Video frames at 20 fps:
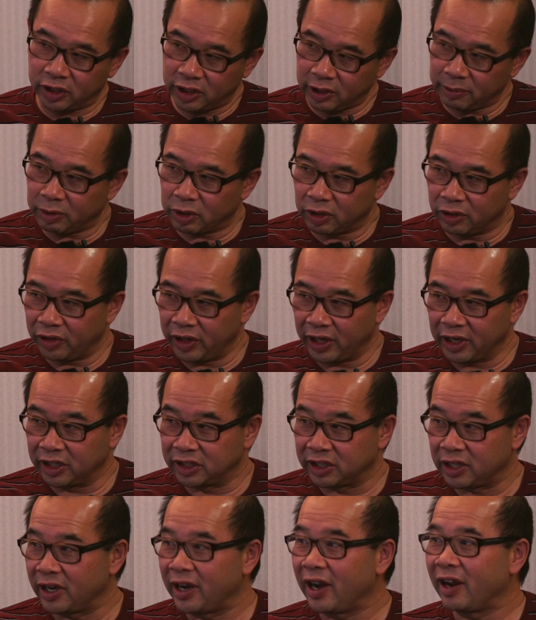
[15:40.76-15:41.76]
typical thing
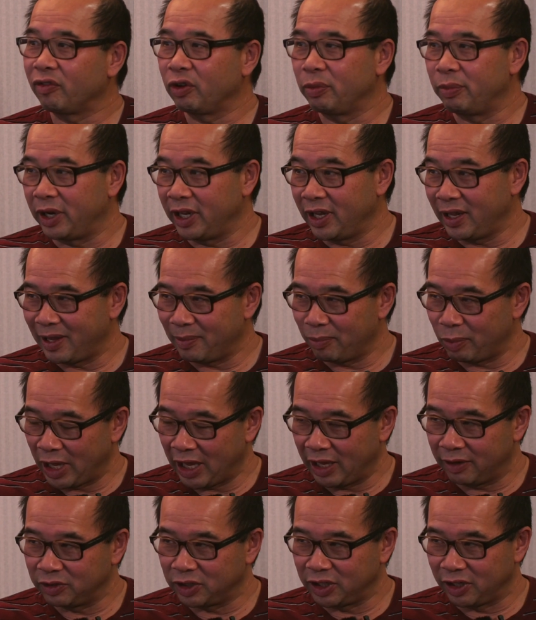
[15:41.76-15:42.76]
is that everybody
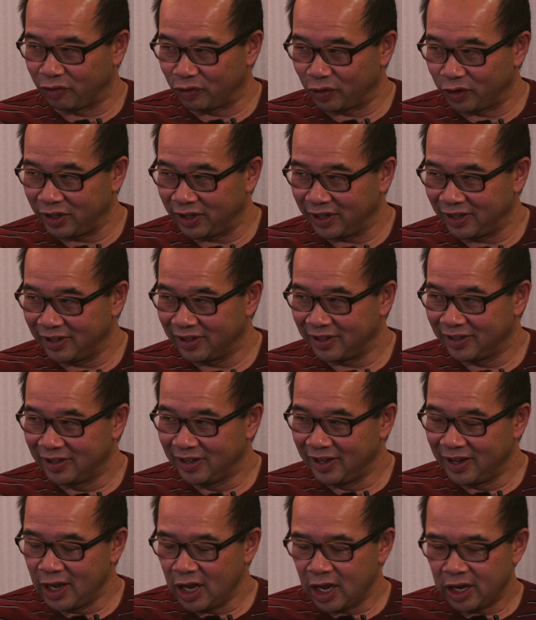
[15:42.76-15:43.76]
behaves differently.
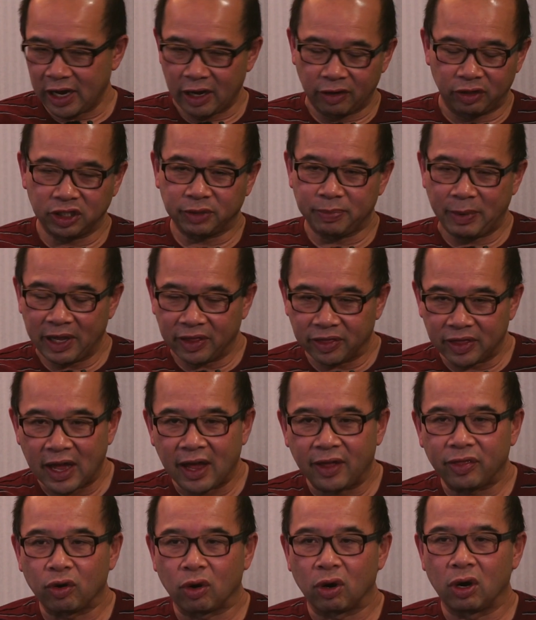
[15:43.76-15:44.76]
Now, despite
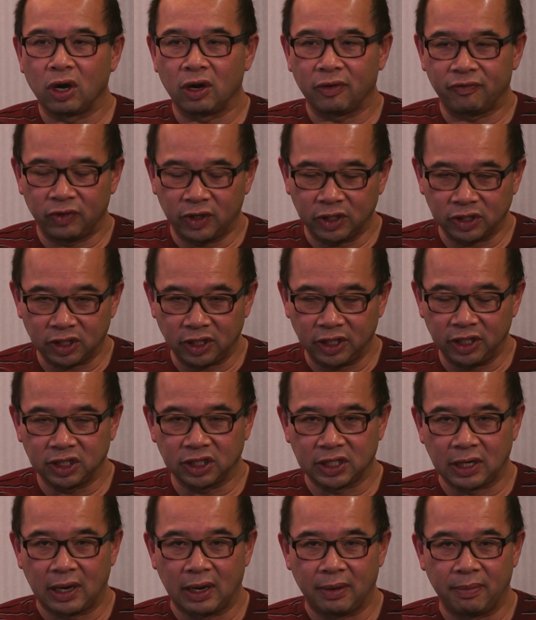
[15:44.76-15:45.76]
that, there are obviously
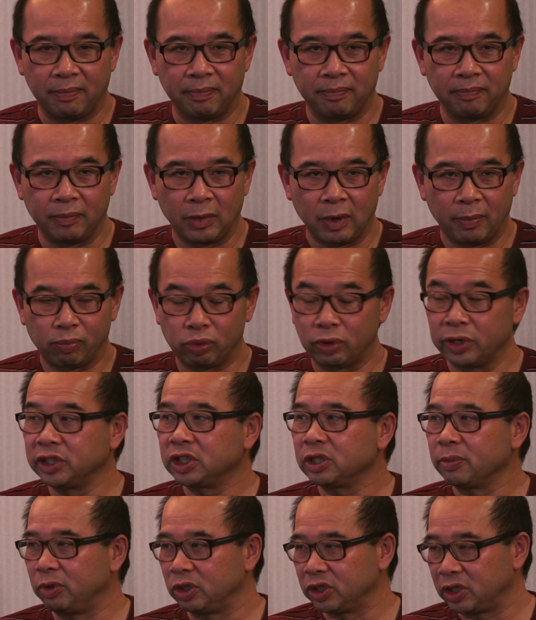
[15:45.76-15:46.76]
some
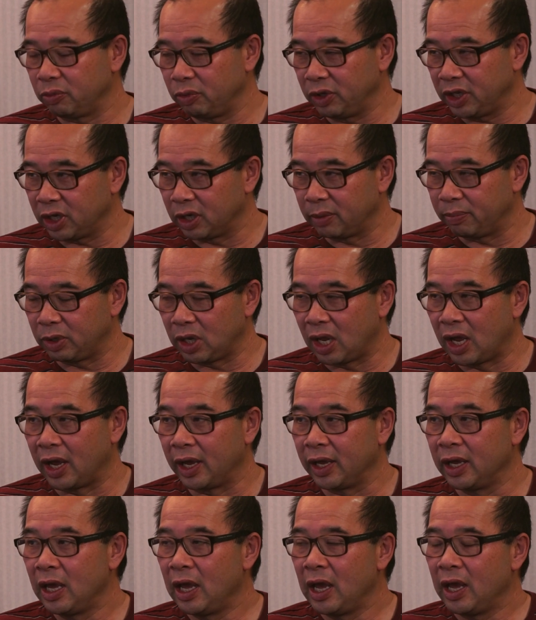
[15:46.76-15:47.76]
principles that we can
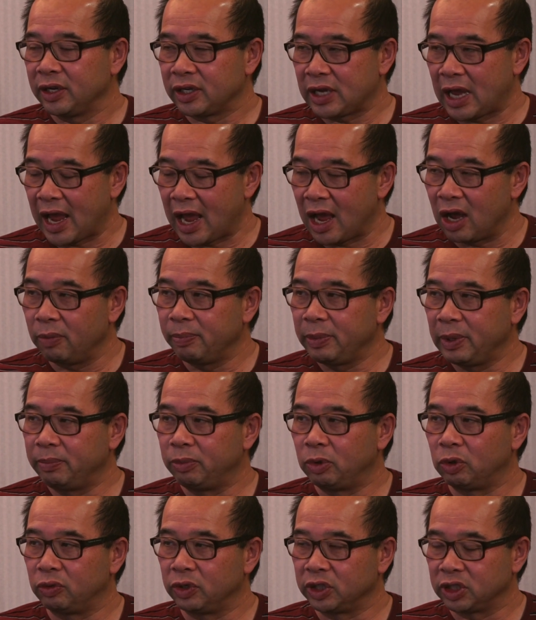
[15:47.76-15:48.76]
apply to how
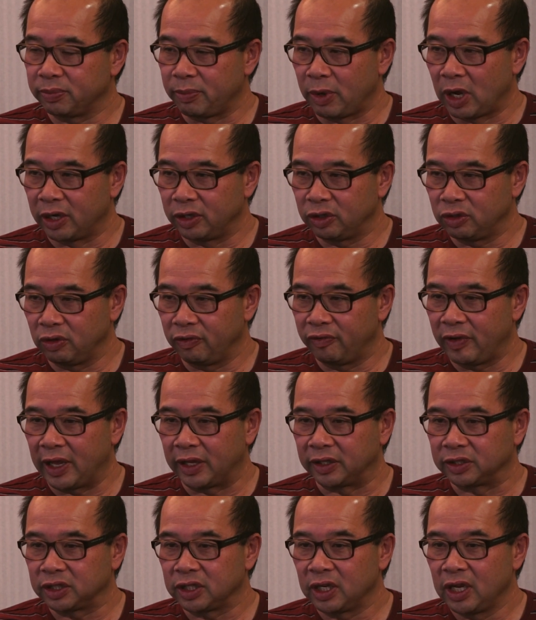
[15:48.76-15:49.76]
people respond to
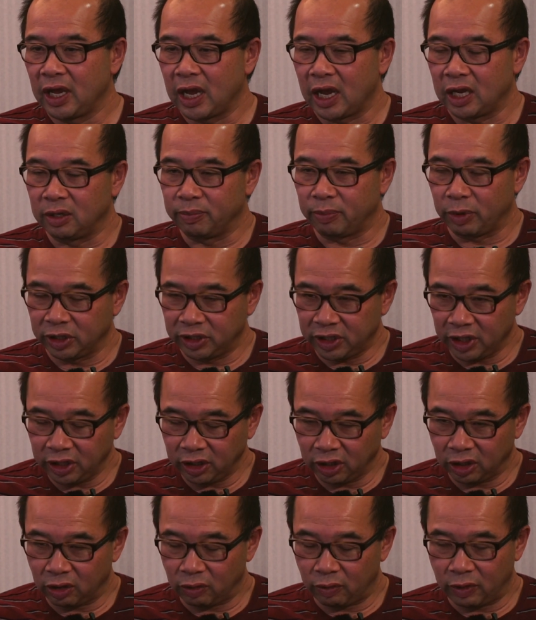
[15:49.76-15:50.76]
events. And in
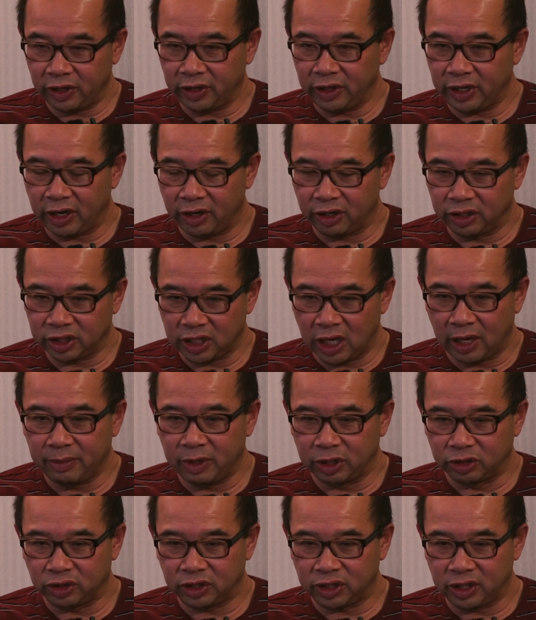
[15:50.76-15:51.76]
particular, one of the areas I'm
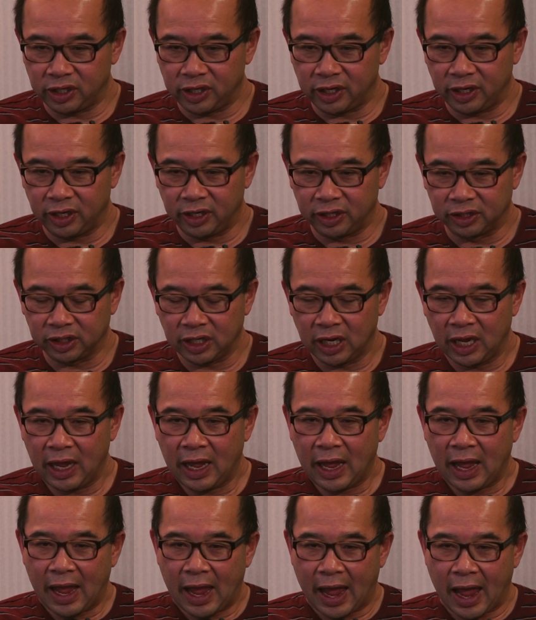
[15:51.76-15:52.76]
interested in is
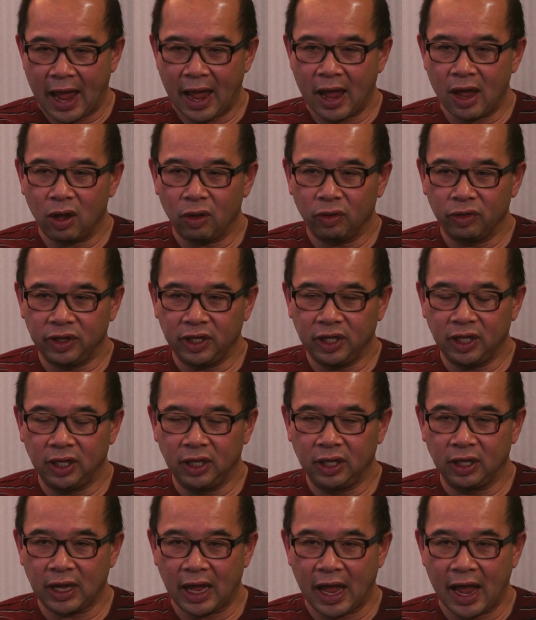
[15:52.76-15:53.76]
how
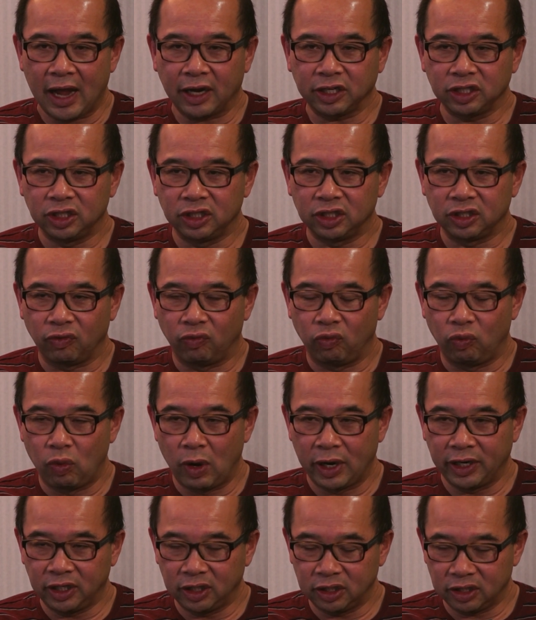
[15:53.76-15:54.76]
the actions of
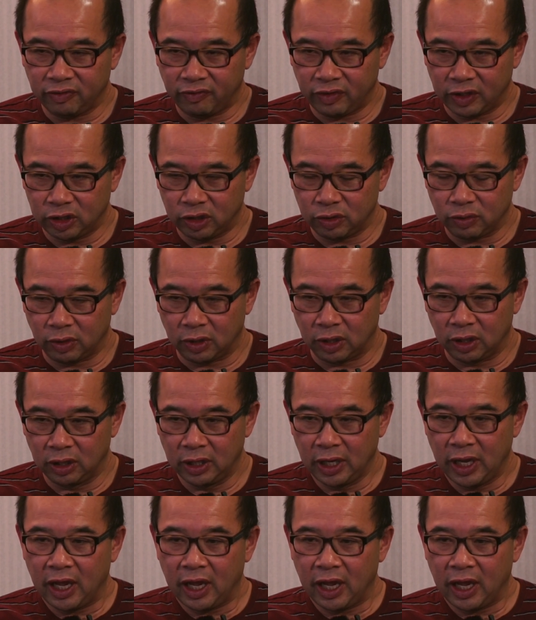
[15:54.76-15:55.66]
one individual